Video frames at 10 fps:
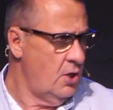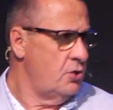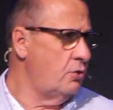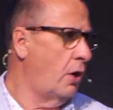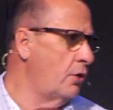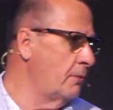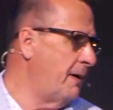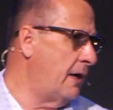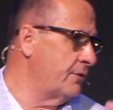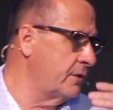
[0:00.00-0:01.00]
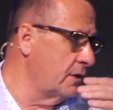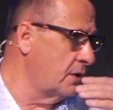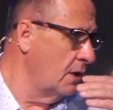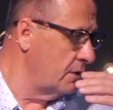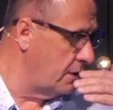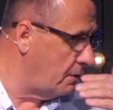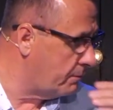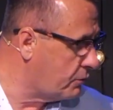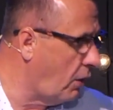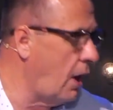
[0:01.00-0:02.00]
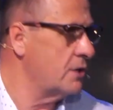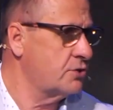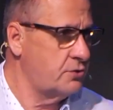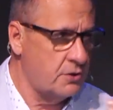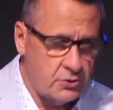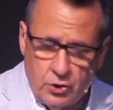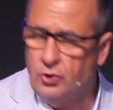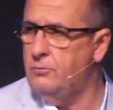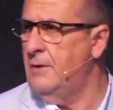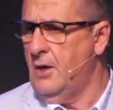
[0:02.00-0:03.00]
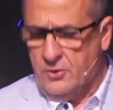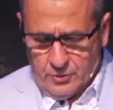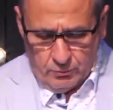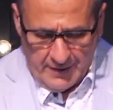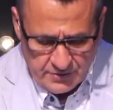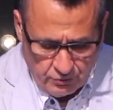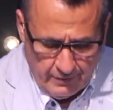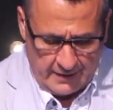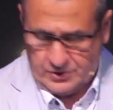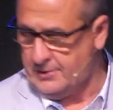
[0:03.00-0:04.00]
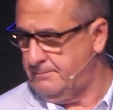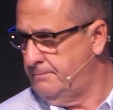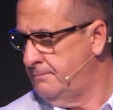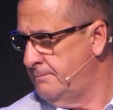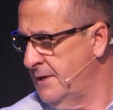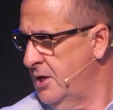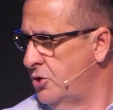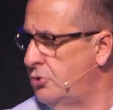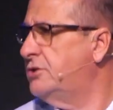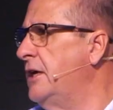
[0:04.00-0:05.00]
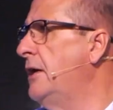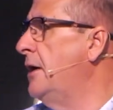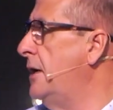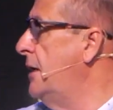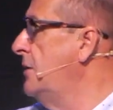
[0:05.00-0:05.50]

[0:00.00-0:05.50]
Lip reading: You heard about the cross, the tomb, the resurrection. You see in the